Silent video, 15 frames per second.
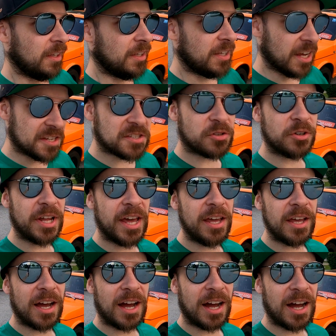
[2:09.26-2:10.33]

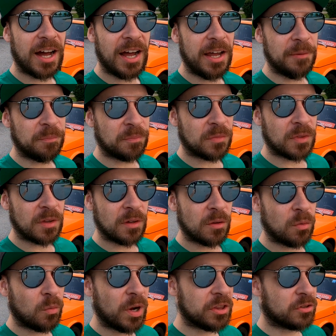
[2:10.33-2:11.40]
Yesterday I
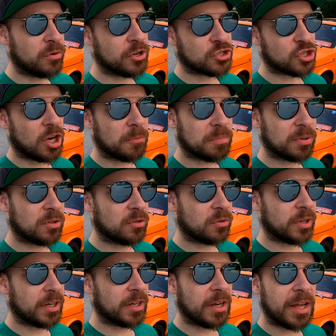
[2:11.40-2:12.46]
went to a shop,
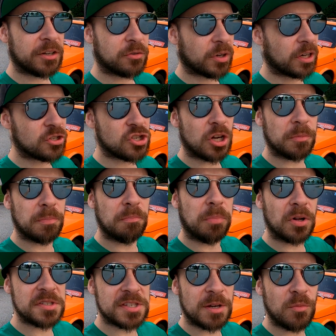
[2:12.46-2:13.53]
to an electrical shop,
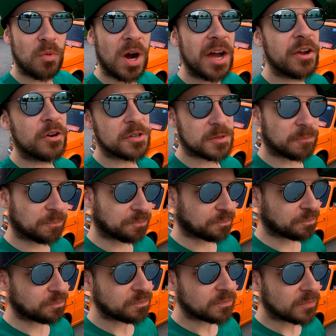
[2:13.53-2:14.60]
bought some wires
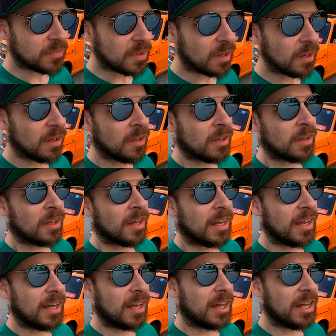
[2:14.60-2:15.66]

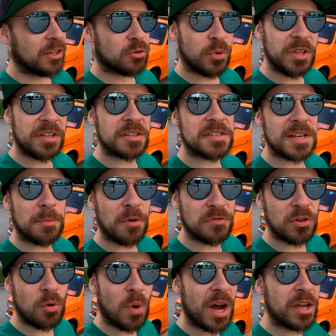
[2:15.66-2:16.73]
and redid some
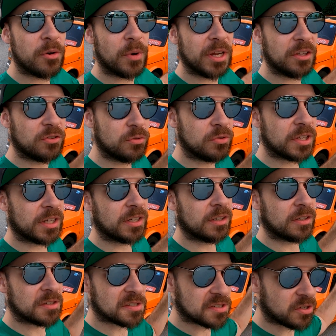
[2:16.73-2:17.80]
of the wiring to the
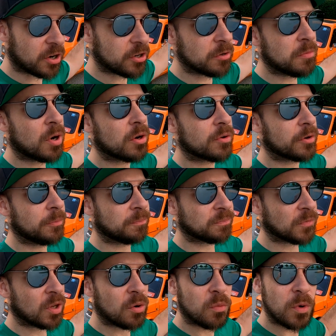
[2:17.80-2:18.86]
starter motor,
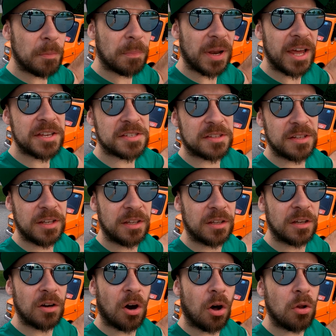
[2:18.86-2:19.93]
replaced the
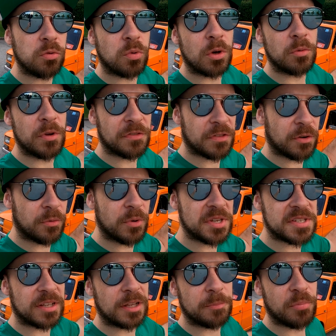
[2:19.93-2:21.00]
old one with the
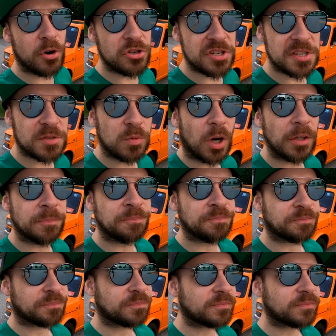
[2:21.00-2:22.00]
recently purchased one,